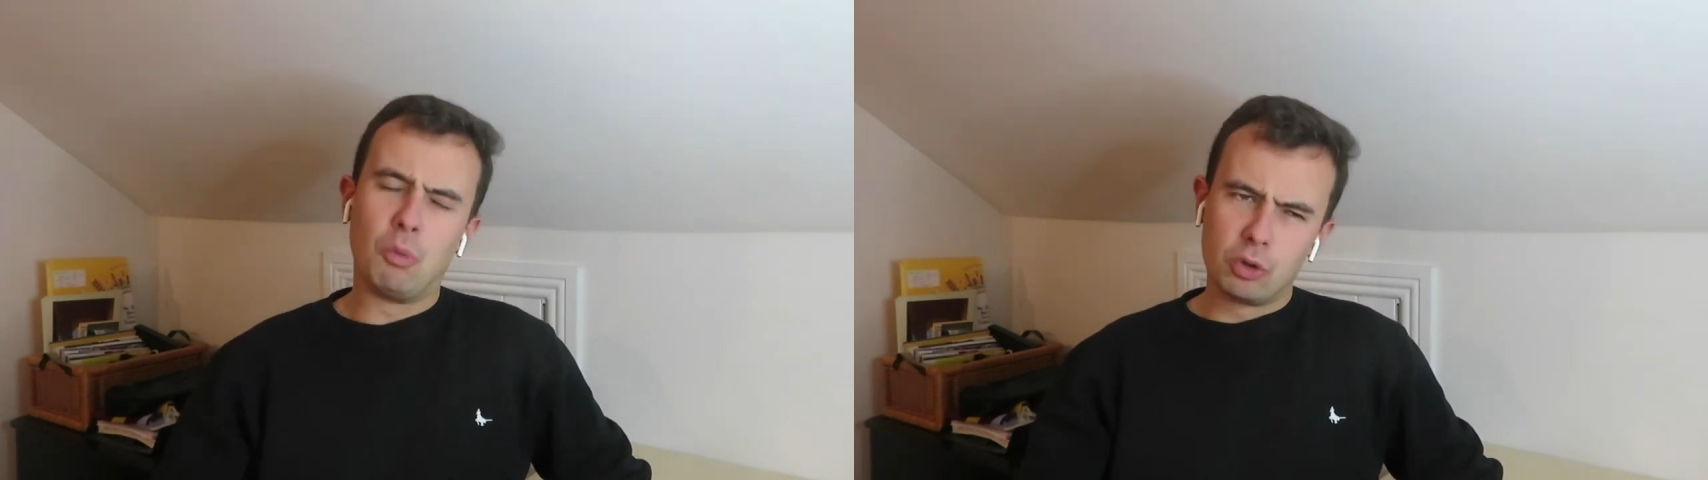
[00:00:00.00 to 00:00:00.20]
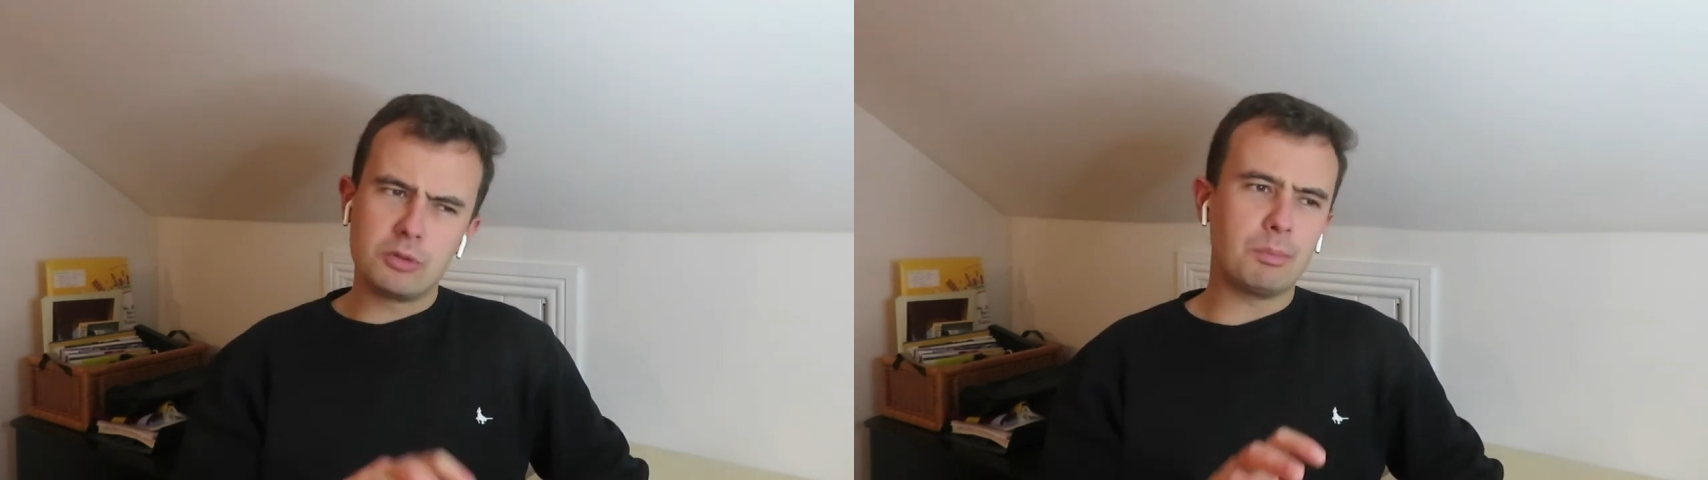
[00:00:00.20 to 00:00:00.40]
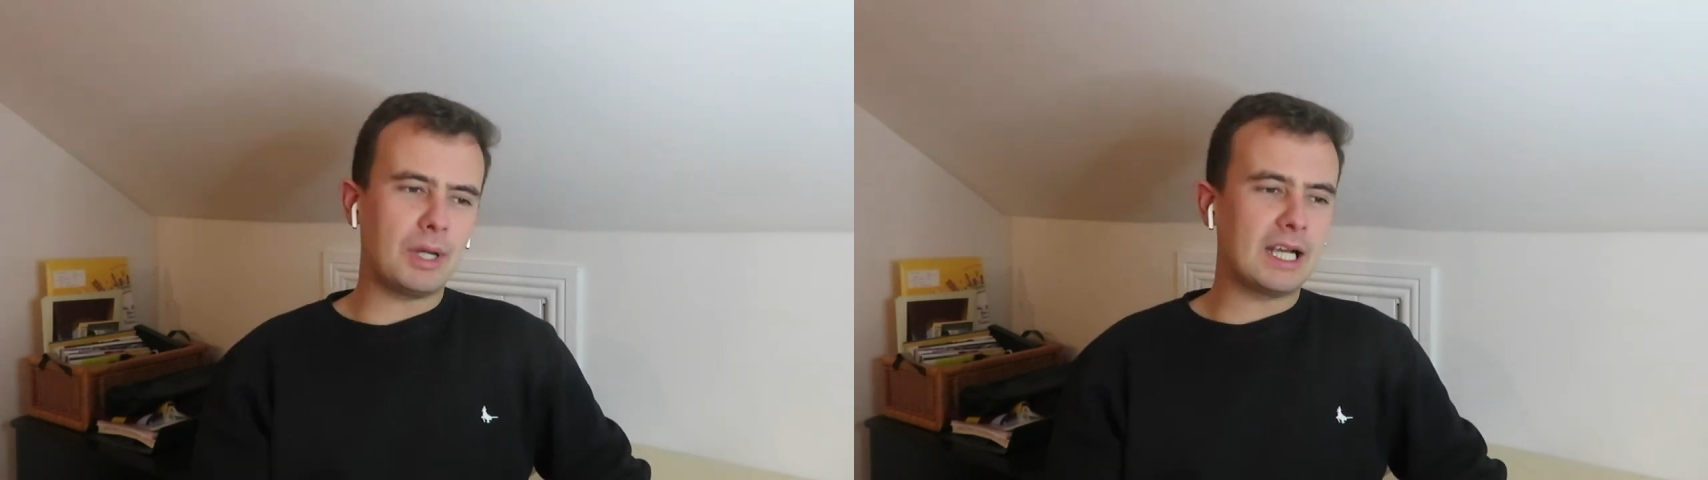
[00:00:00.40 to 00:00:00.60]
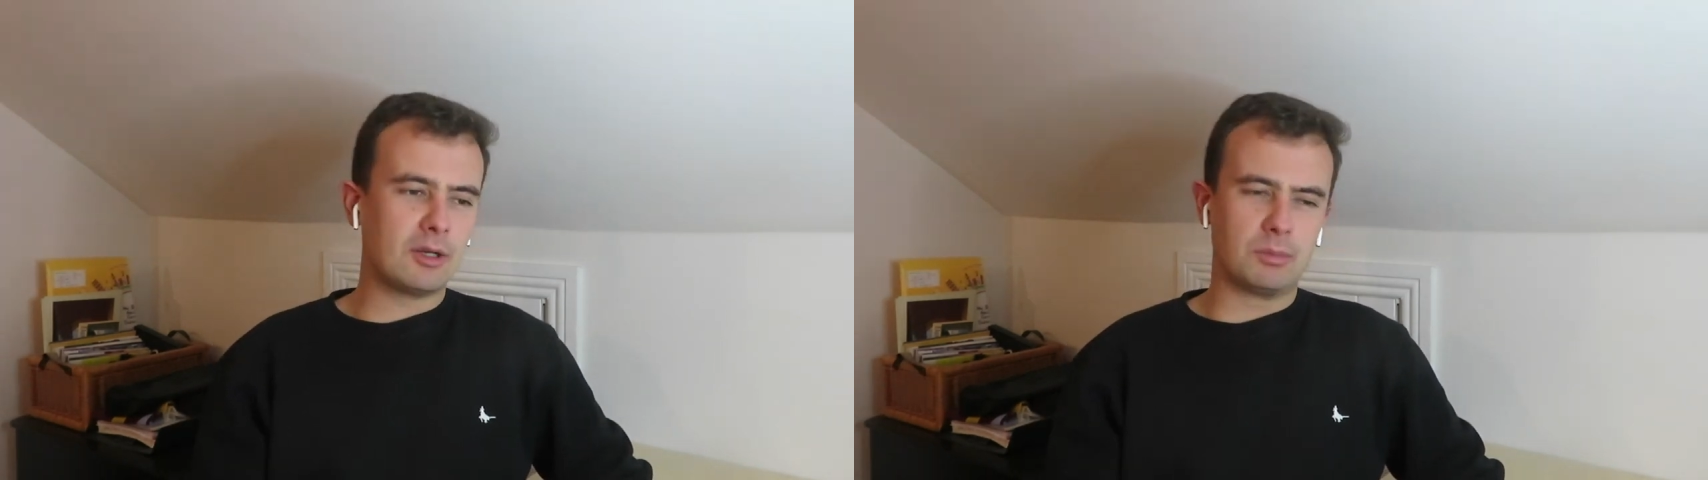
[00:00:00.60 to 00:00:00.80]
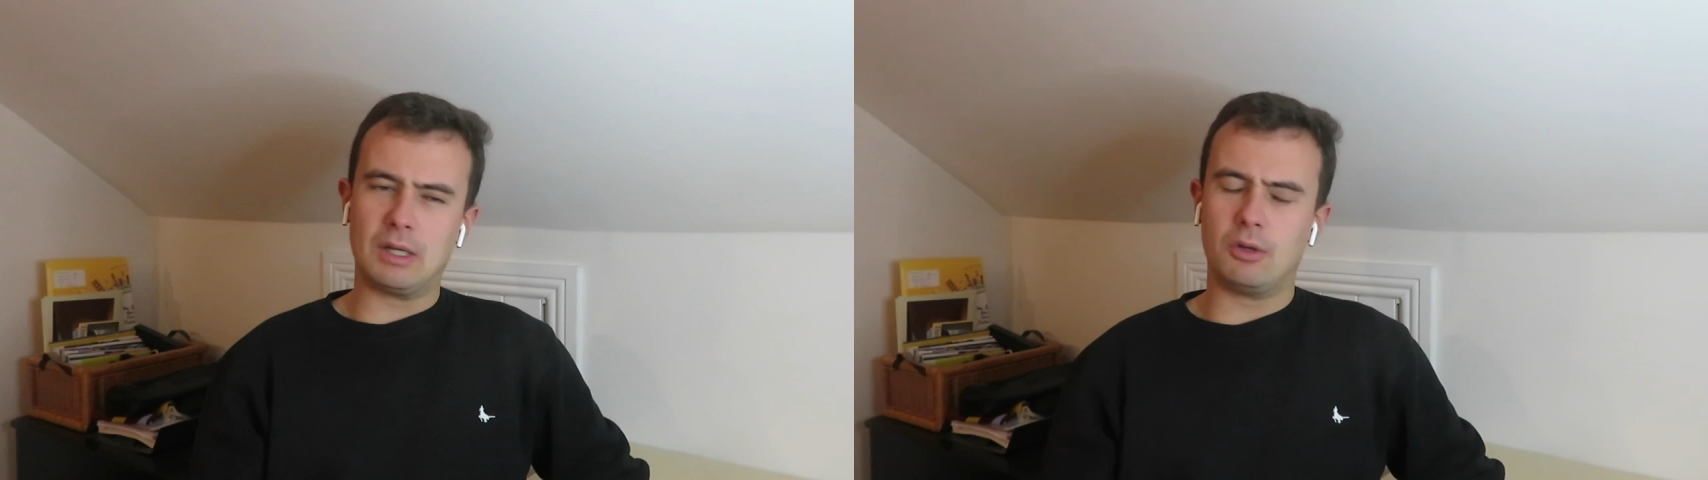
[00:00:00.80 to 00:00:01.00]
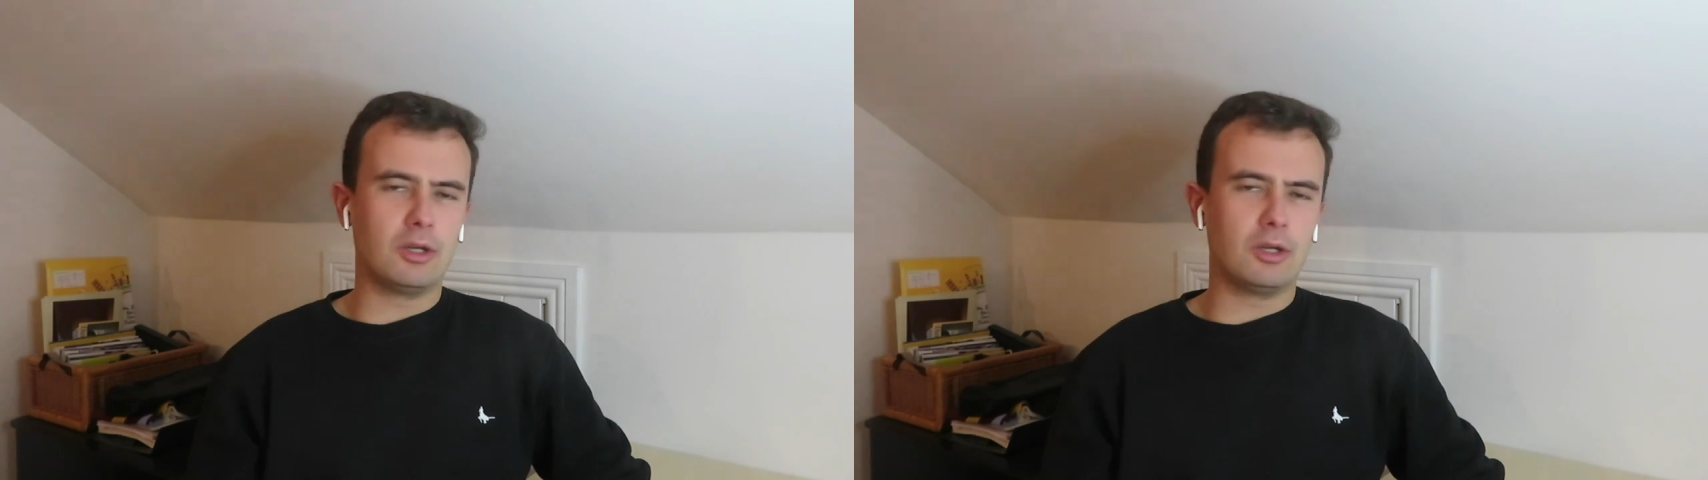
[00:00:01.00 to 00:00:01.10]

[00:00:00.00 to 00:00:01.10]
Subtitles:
I wouldn't back him now.